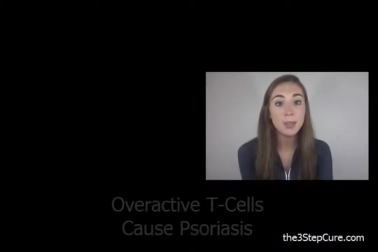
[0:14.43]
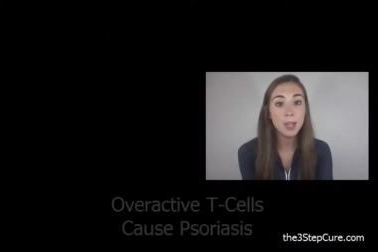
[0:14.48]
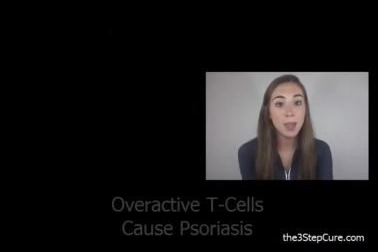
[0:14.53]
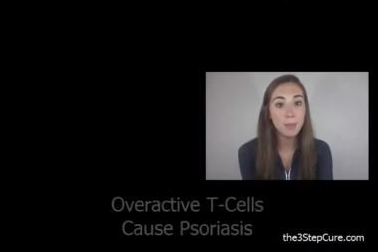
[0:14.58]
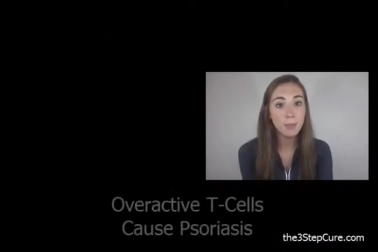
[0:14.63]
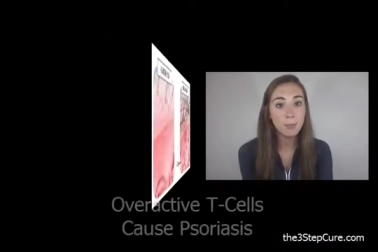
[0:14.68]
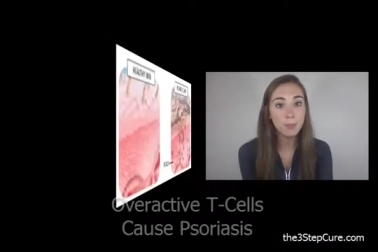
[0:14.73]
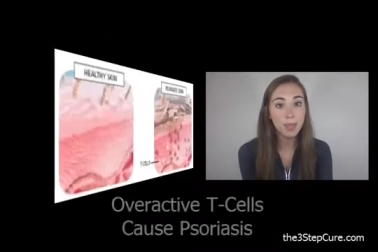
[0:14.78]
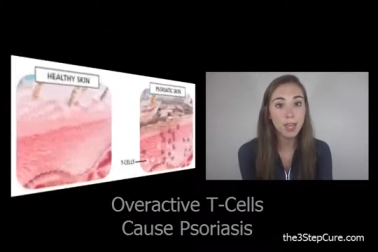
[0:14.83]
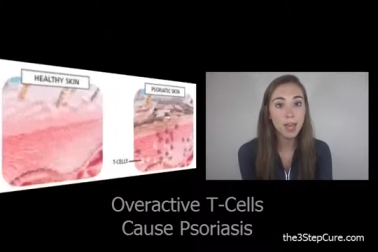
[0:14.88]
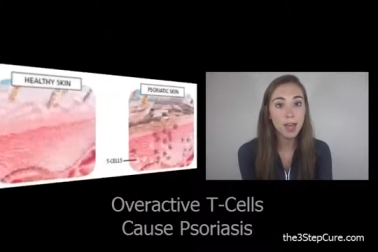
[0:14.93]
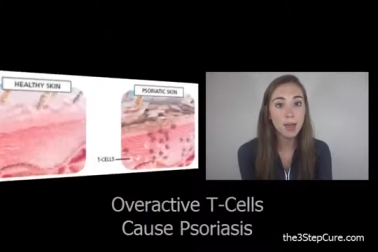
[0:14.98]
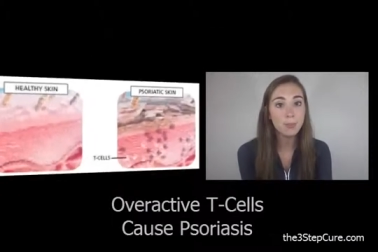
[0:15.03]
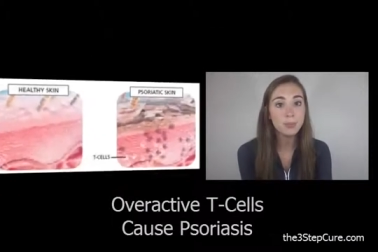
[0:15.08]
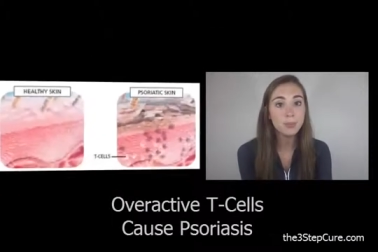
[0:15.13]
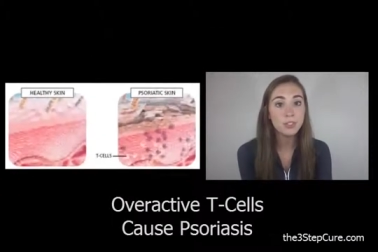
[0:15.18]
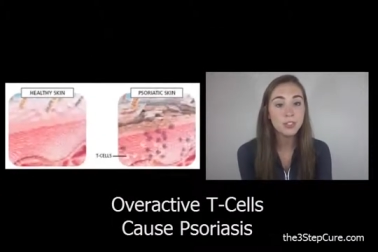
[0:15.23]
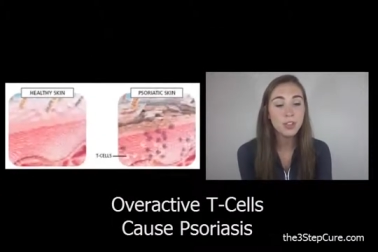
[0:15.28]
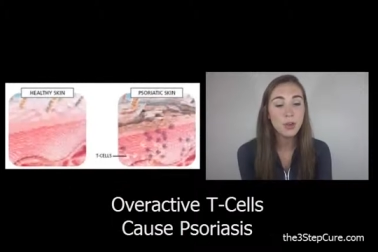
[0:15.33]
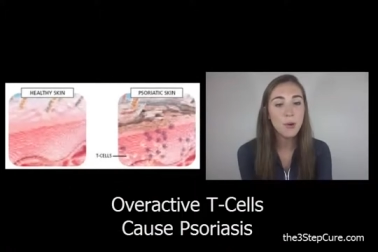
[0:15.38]
can
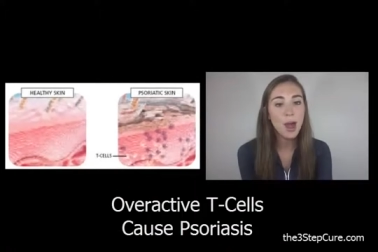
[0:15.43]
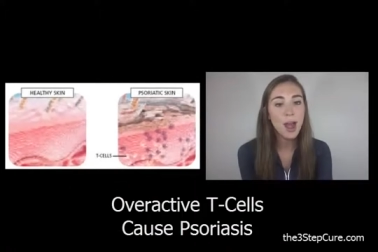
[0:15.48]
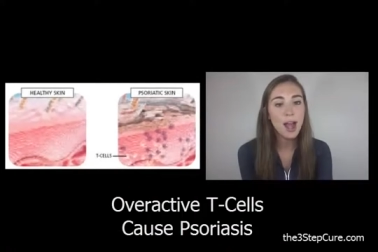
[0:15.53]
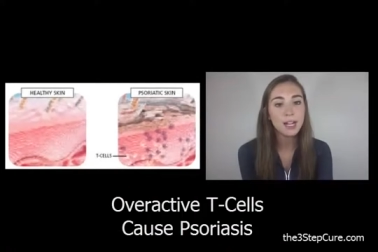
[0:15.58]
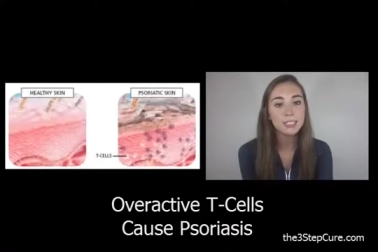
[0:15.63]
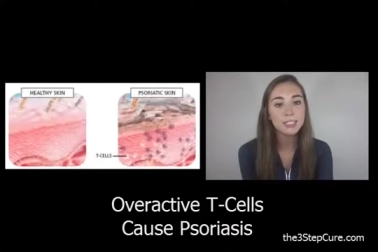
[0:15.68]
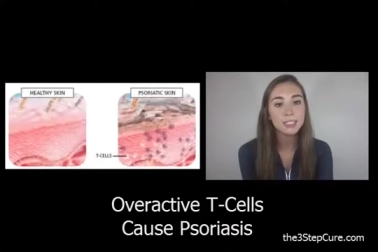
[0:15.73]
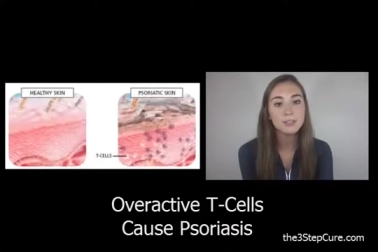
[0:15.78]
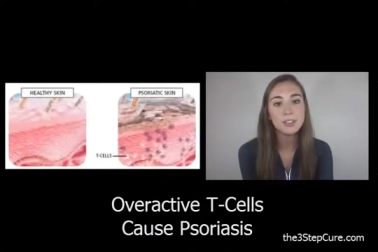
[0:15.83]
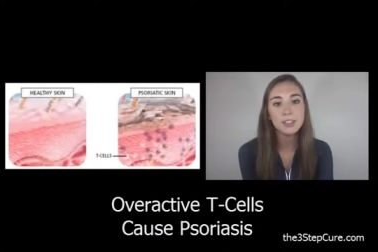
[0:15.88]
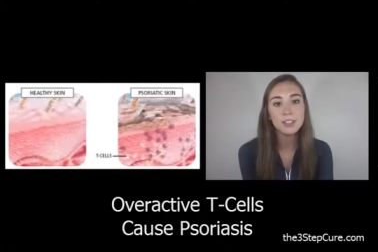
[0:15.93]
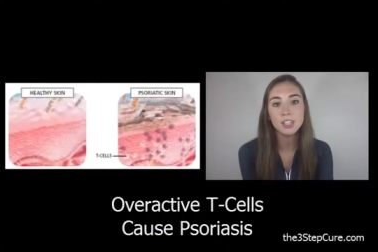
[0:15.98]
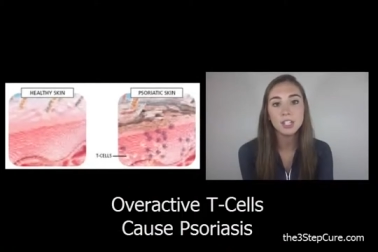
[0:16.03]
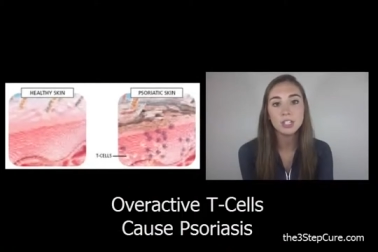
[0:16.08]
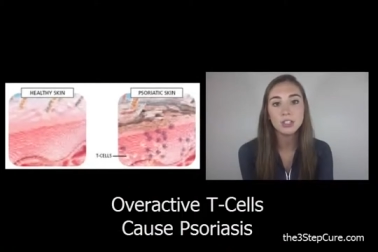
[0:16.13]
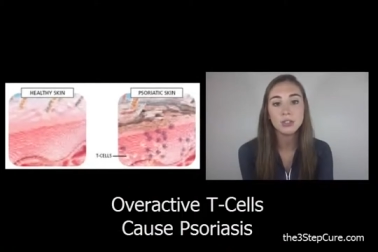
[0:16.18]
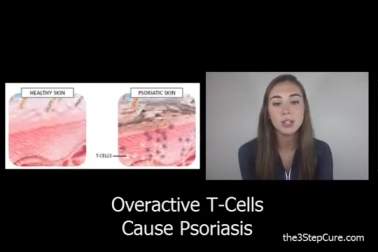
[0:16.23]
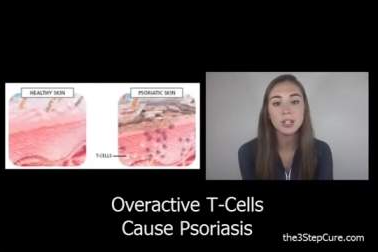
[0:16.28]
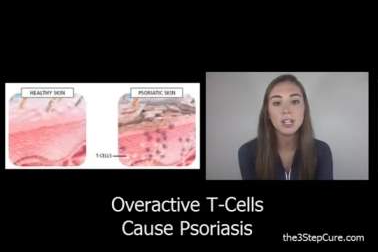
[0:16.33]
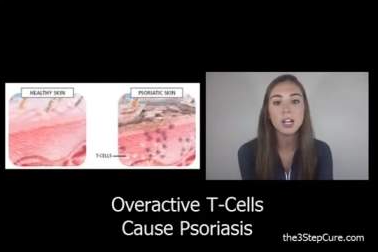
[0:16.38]
become so active that
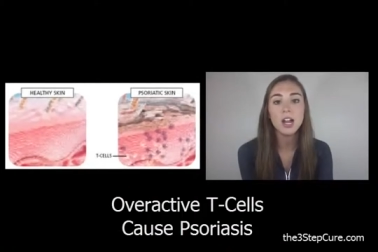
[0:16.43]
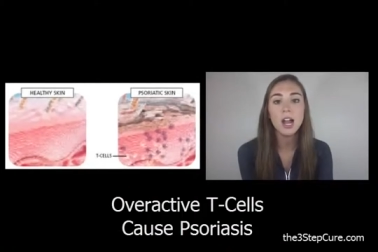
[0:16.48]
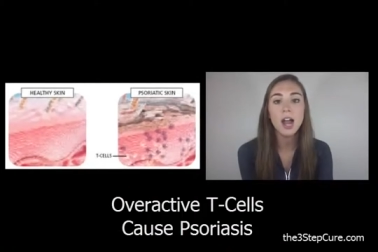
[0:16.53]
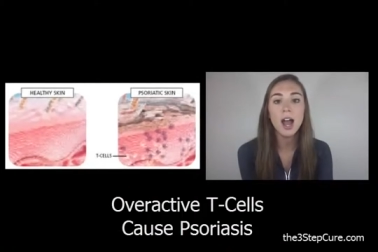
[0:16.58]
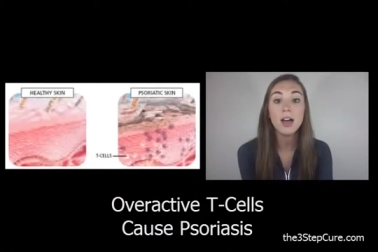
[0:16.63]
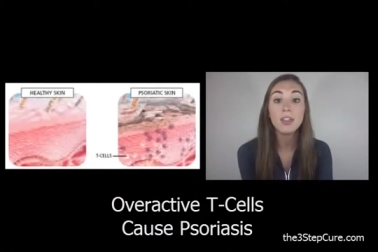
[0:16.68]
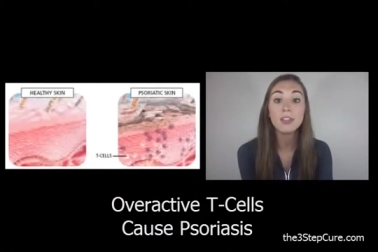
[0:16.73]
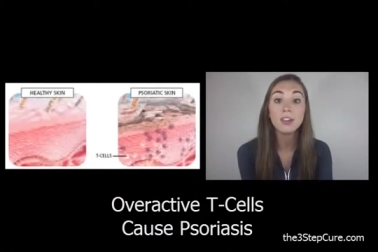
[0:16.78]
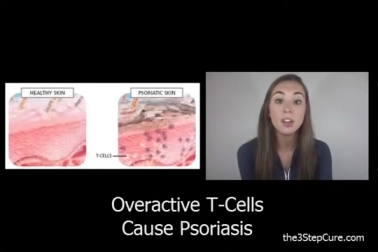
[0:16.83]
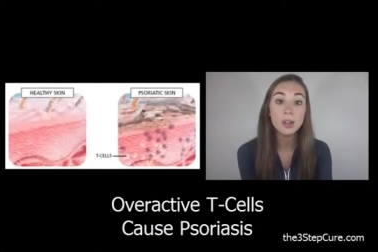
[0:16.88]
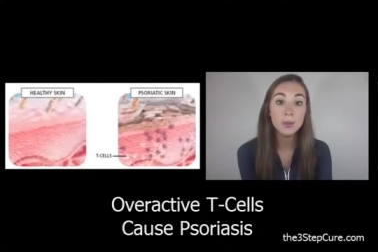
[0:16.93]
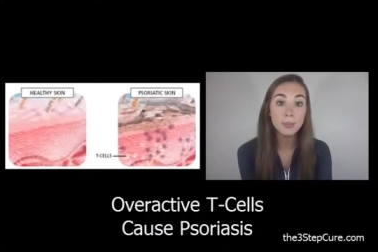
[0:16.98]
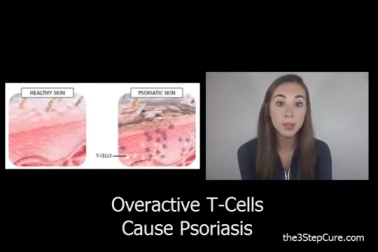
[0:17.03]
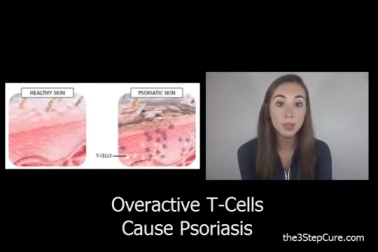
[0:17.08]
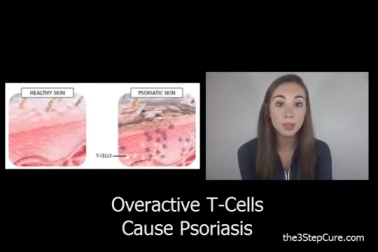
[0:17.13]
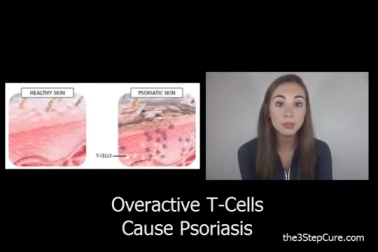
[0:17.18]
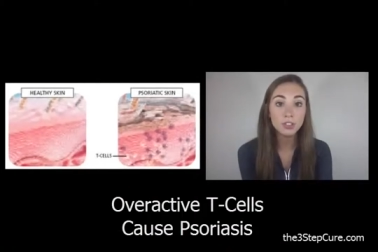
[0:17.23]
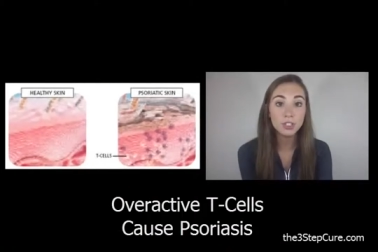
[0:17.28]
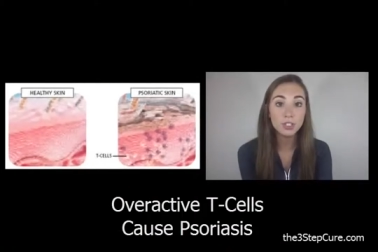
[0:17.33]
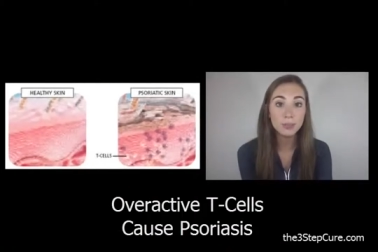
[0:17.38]
they trigger other
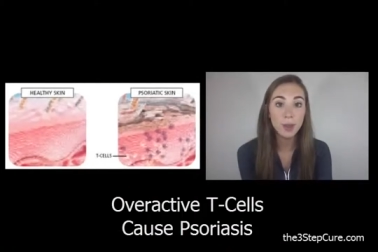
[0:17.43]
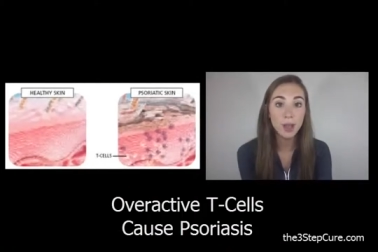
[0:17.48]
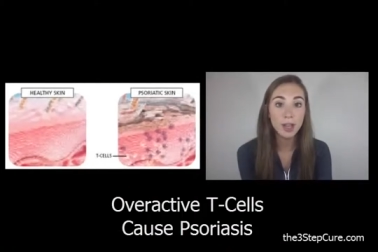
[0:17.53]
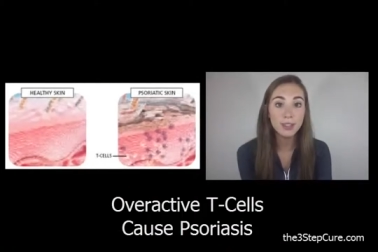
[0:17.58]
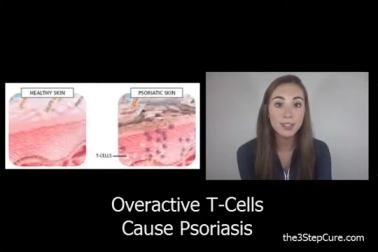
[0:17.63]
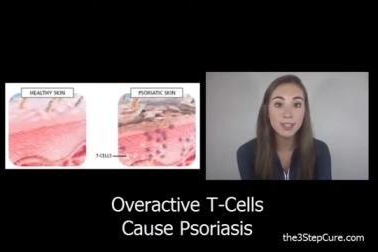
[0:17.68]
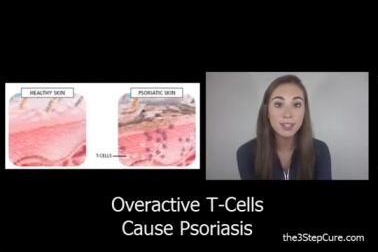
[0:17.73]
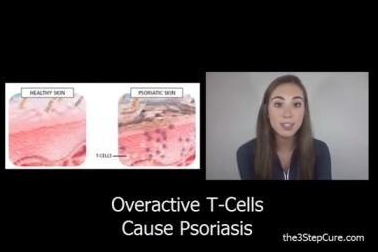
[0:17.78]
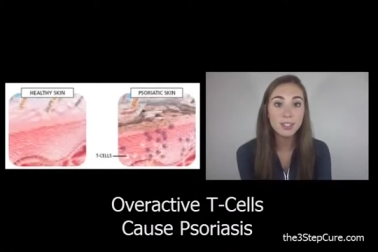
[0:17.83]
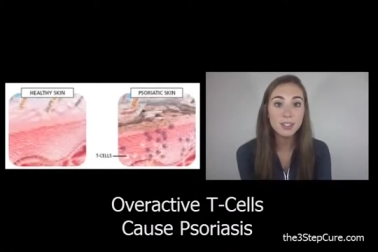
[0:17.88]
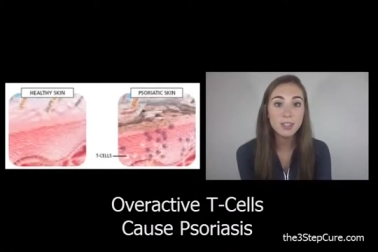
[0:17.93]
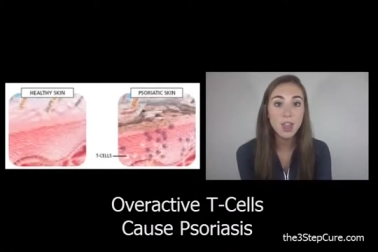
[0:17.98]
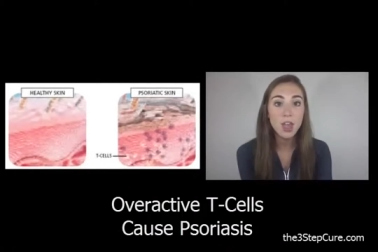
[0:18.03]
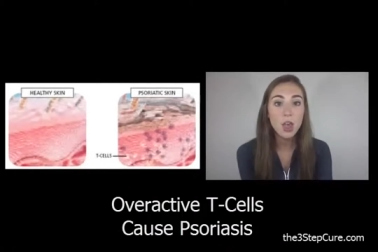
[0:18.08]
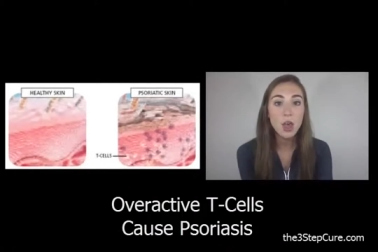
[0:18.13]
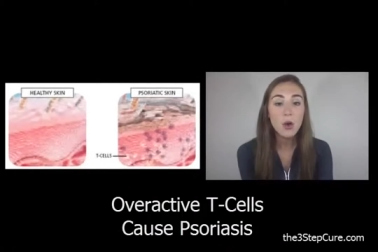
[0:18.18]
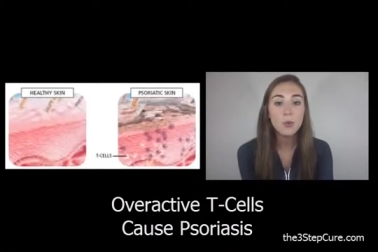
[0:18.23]
immune responses,